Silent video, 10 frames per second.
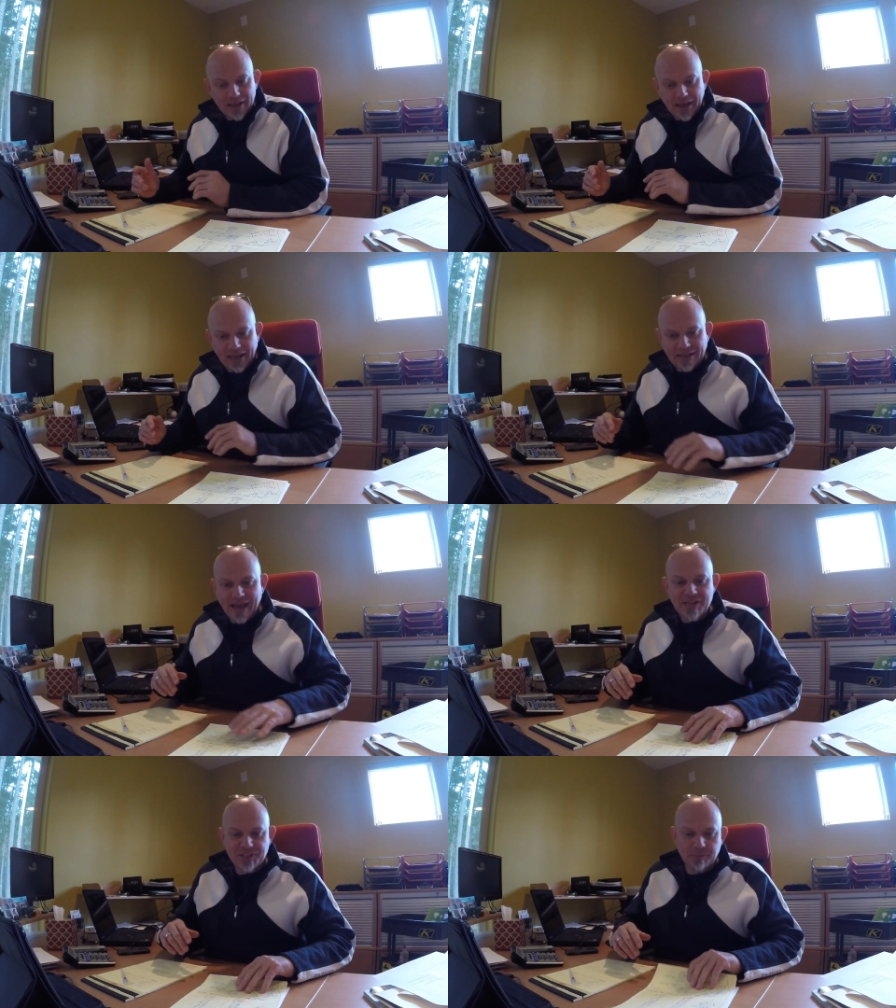And
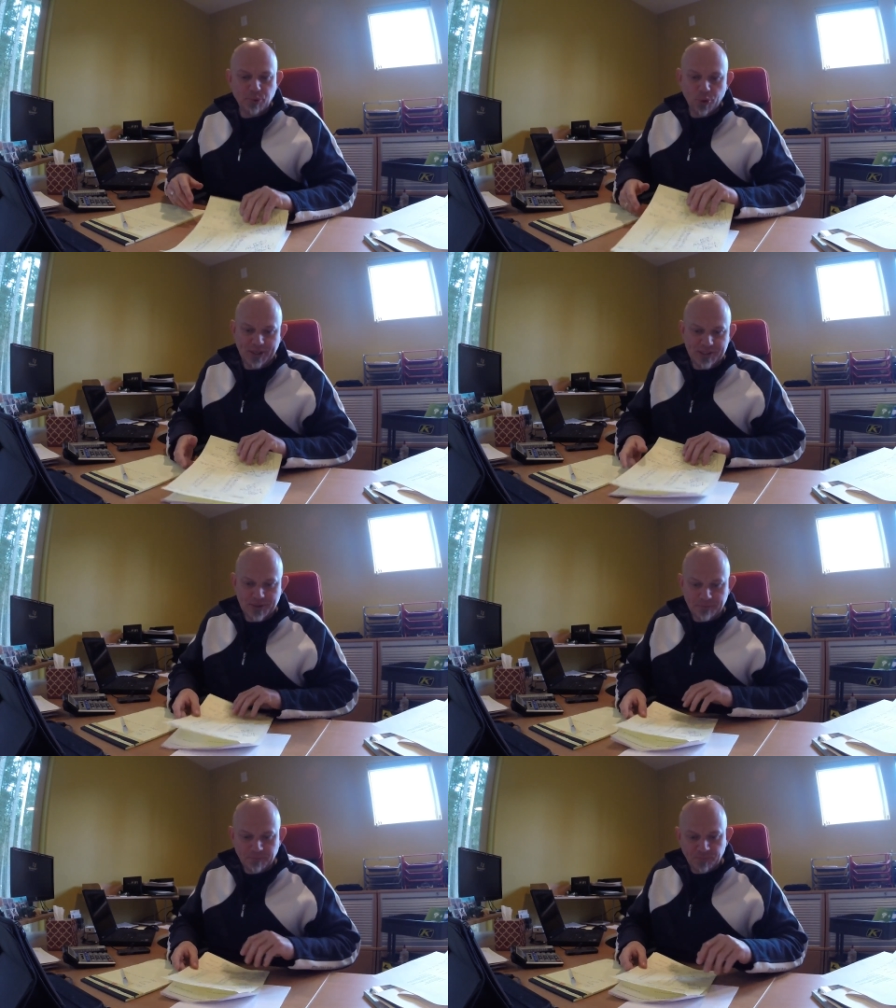case in point,
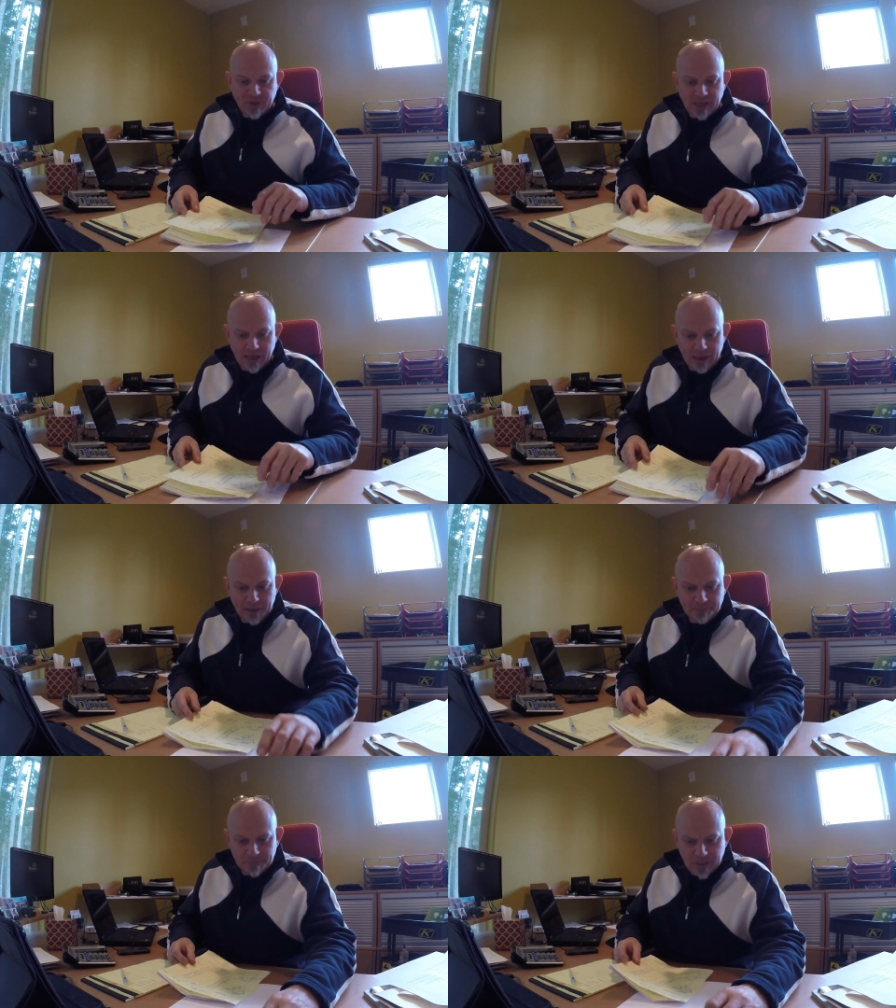
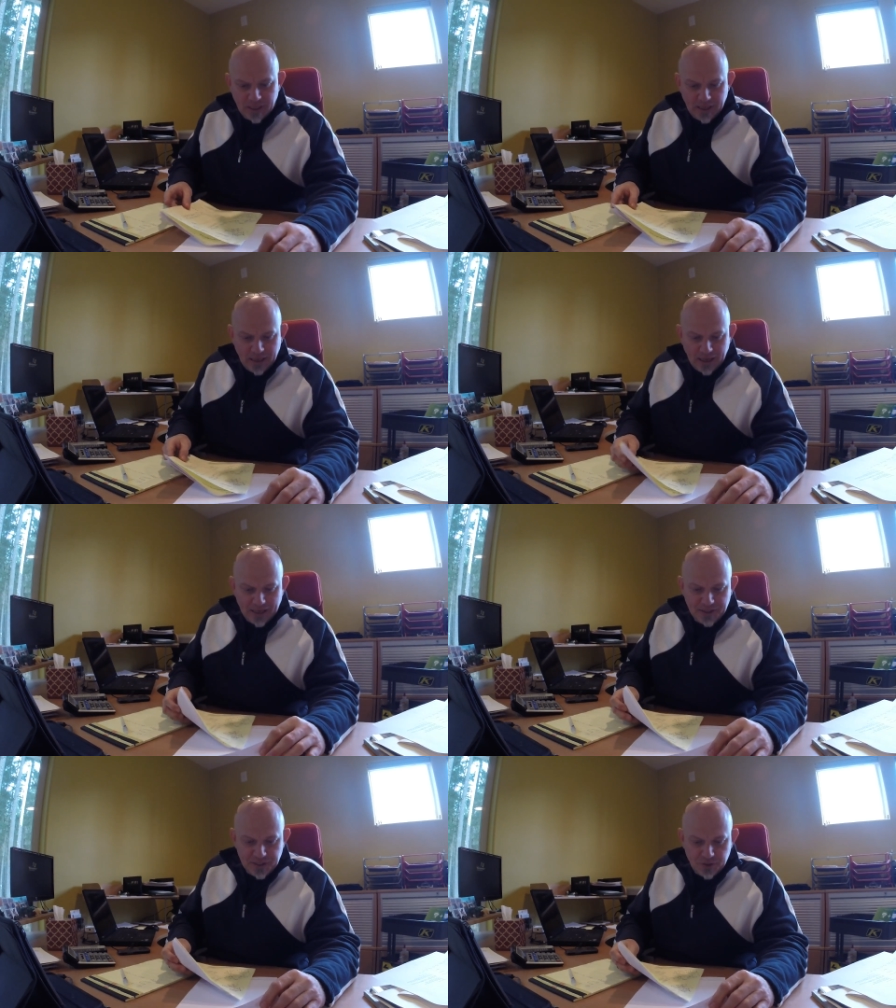
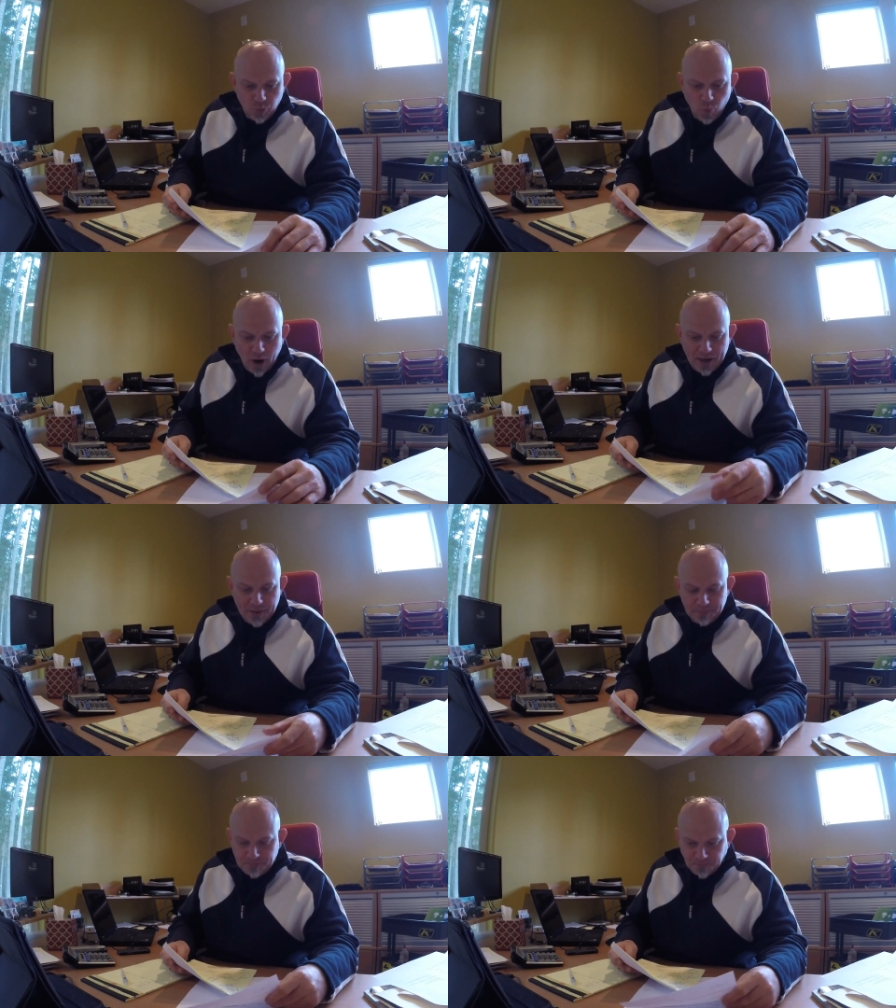I did
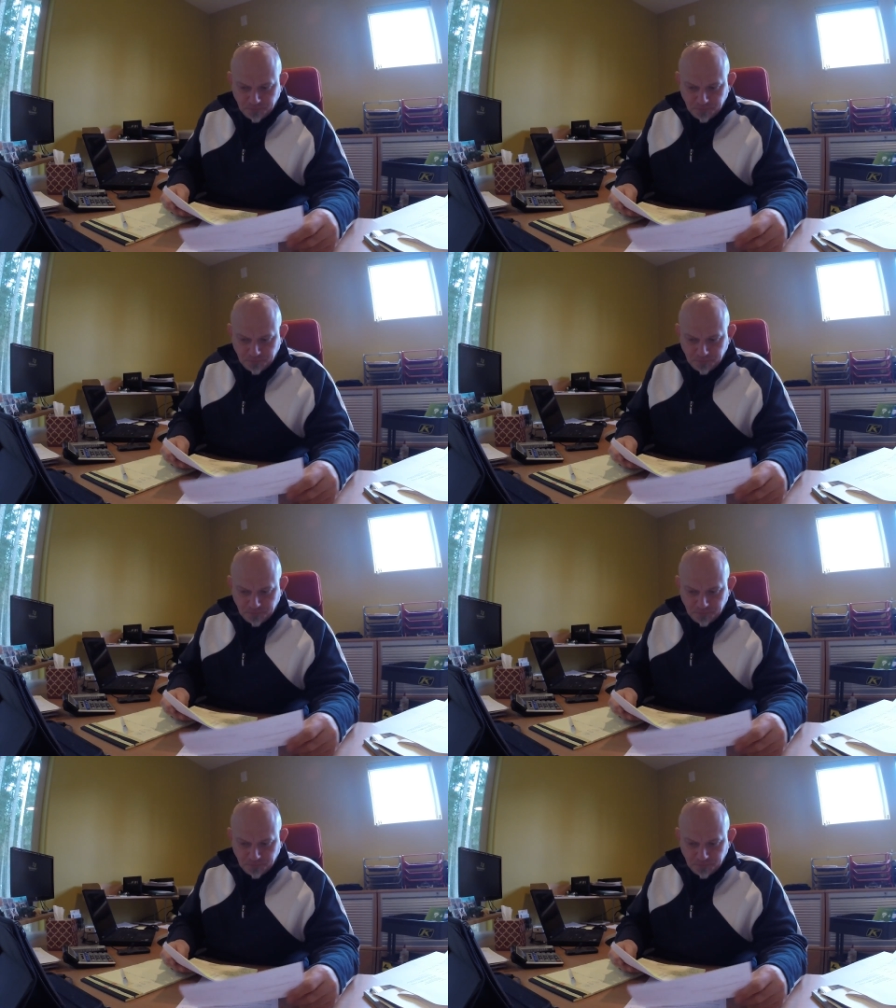one